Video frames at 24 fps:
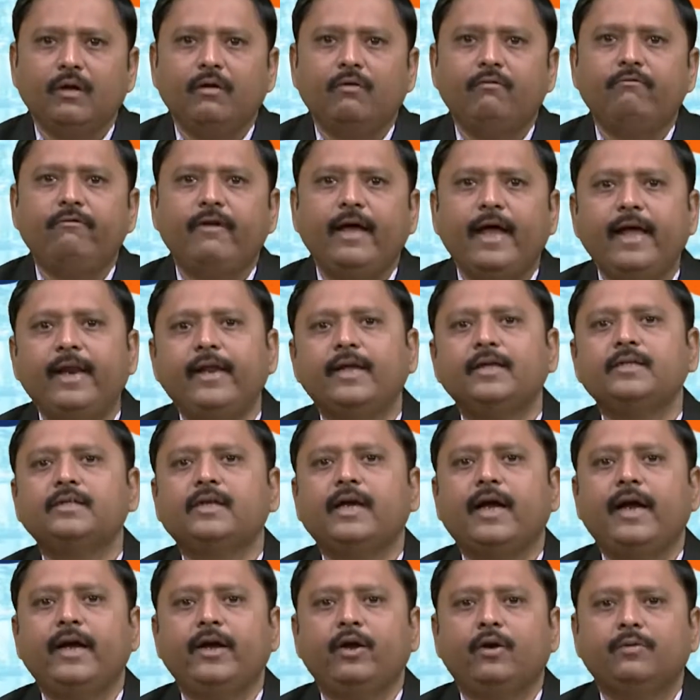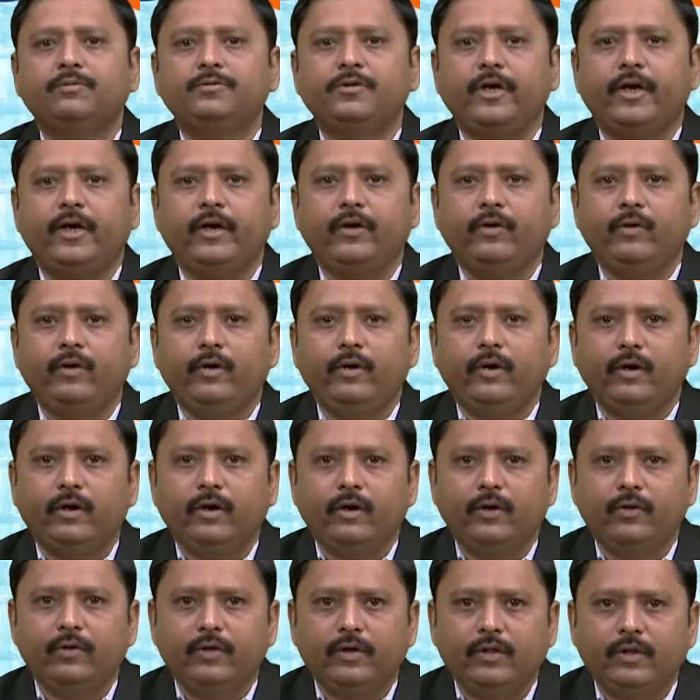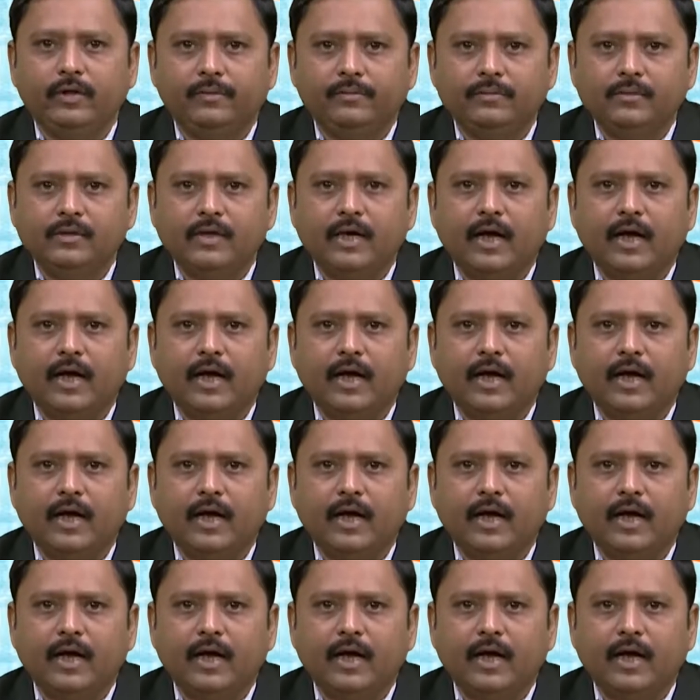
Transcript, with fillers: Various kind of scheduling algorithms